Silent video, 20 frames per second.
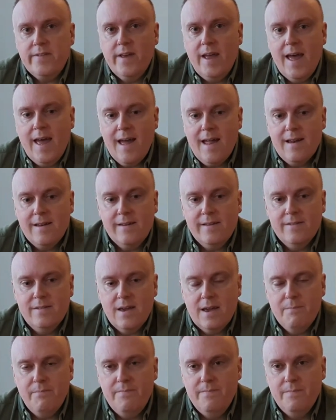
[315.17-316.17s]
and
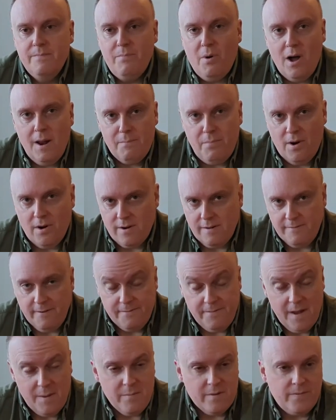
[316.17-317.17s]
they bought part of a
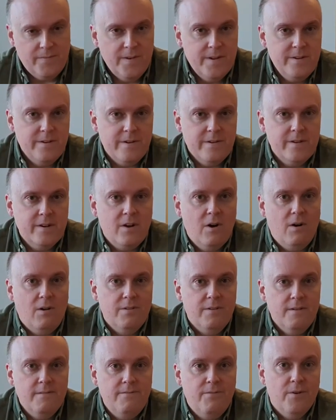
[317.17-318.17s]
famous vineyard
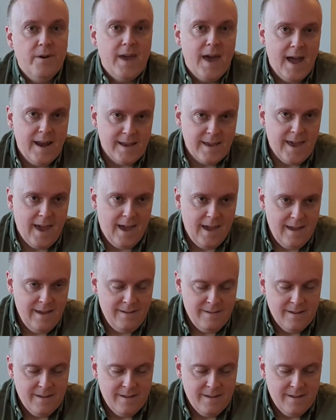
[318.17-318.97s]
called Foyanage.